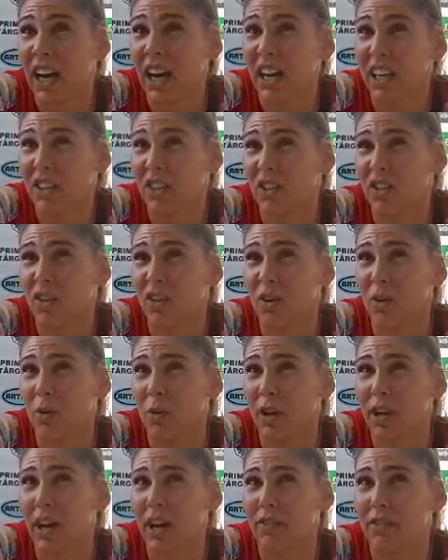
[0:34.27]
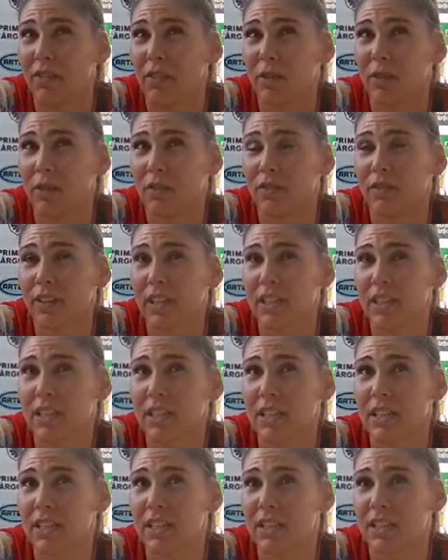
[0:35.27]
I don't know, we have to fix
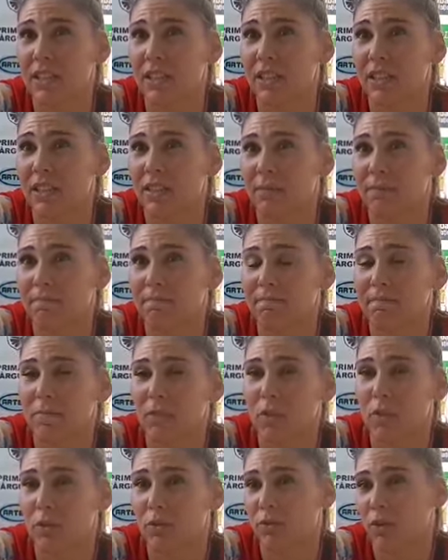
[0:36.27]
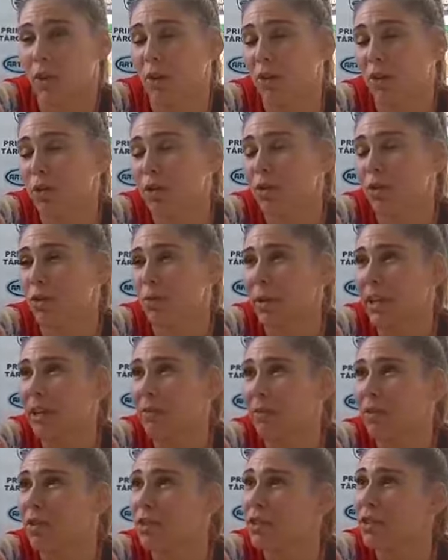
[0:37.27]
this uh, to don't lose too many
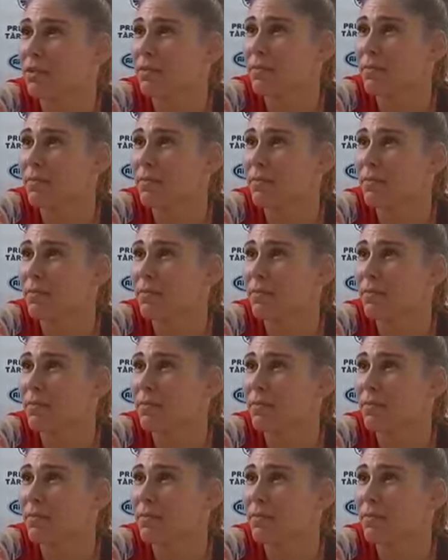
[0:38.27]
balls.